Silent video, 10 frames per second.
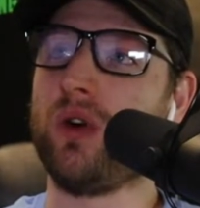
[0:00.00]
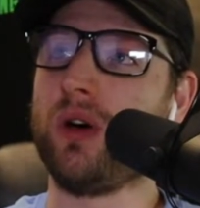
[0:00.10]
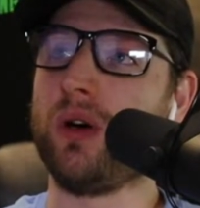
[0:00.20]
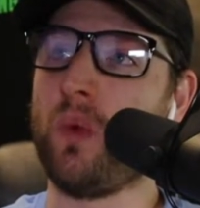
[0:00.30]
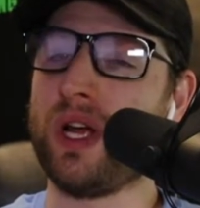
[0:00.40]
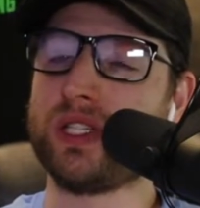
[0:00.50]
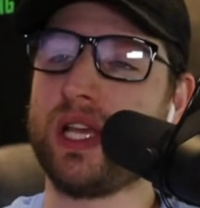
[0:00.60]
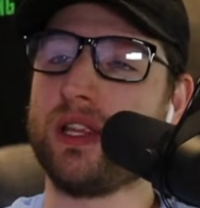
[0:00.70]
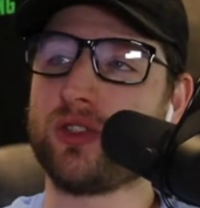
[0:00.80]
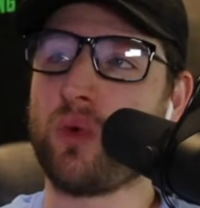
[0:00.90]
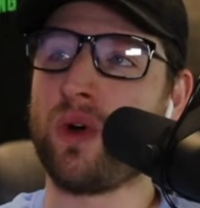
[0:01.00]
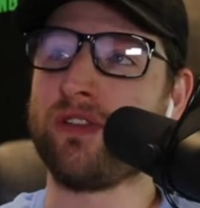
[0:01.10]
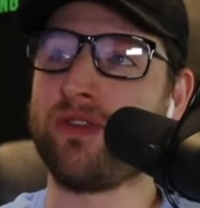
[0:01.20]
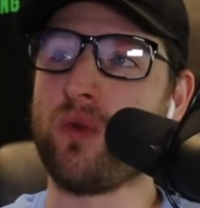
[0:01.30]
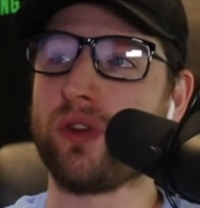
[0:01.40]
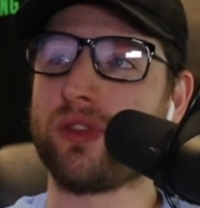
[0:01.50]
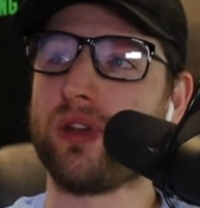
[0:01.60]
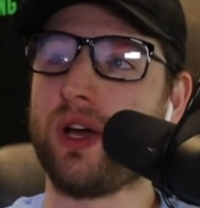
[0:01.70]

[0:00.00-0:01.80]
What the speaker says: on Wednesday, the 24th,